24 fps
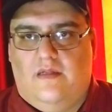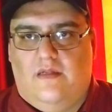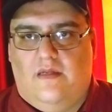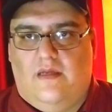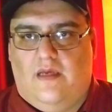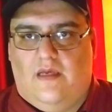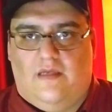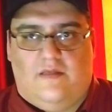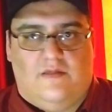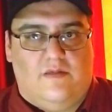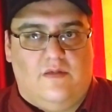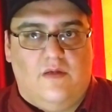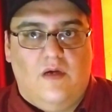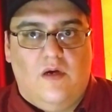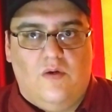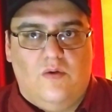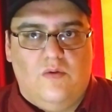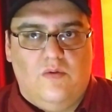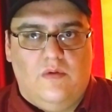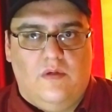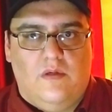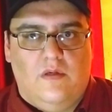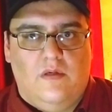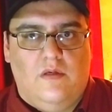It
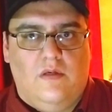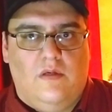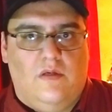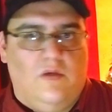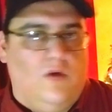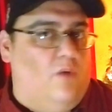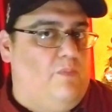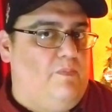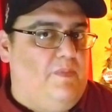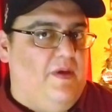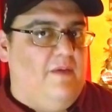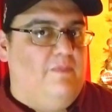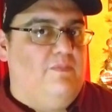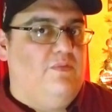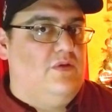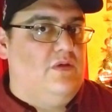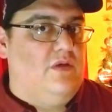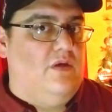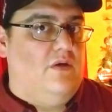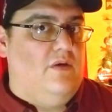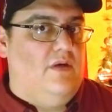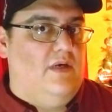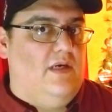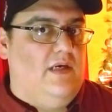snowed. No people
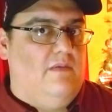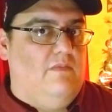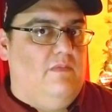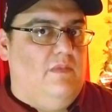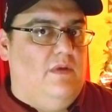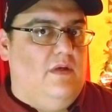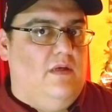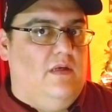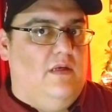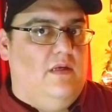showed up.